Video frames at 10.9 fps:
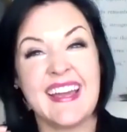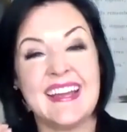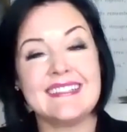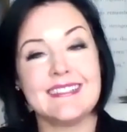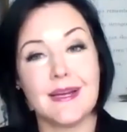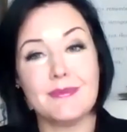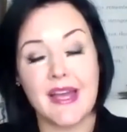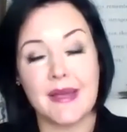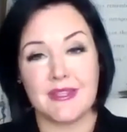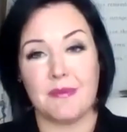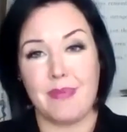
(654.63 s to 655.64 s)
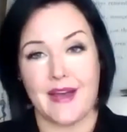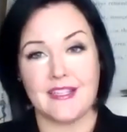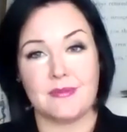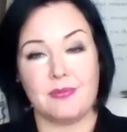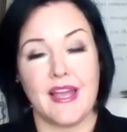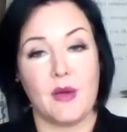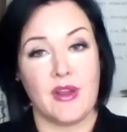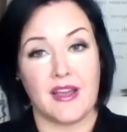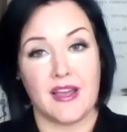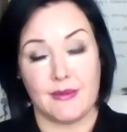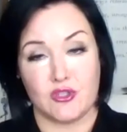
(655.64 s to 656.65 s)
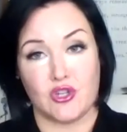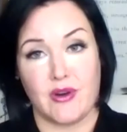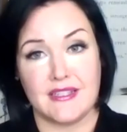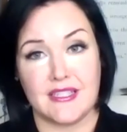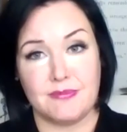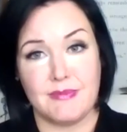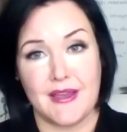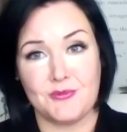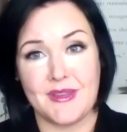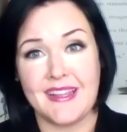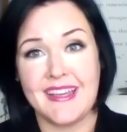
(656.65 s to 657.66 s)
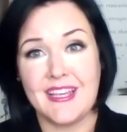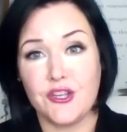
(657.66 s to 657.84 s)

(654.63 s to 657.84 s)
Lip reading: And sometimes the best plan when it comes to crisis management